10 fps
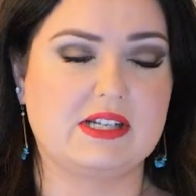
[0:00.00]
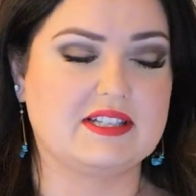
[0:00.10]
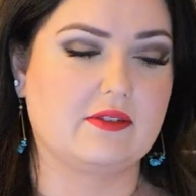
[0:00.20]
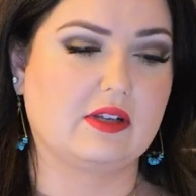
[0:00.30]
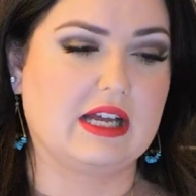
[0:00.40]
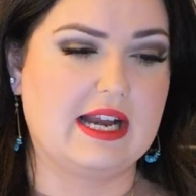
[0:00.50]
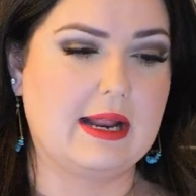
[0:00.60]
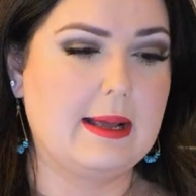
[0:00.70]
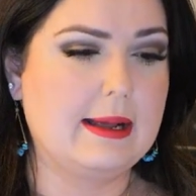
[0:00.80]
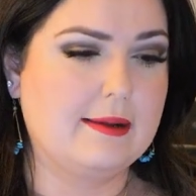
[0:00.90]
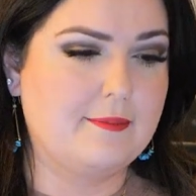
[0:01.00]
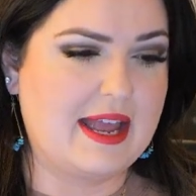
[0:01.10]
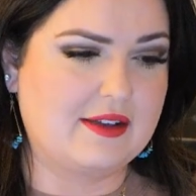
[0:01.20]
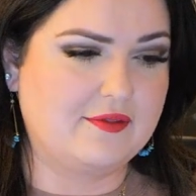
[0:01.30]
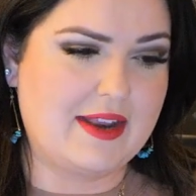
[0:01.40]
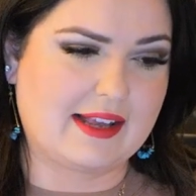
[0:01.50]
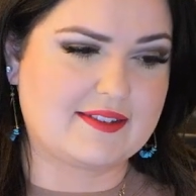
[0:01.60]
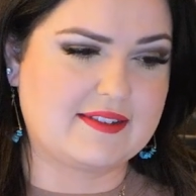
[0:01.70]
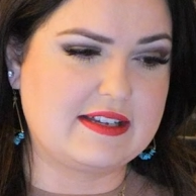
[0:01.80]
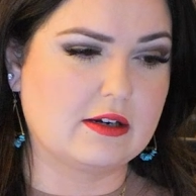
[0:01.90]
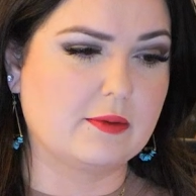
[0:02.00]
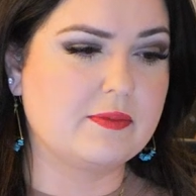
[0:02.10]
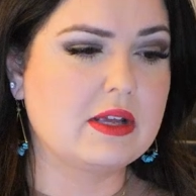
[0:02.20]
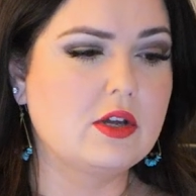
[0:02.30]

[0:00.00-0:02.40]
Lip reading: down the line, May of next year.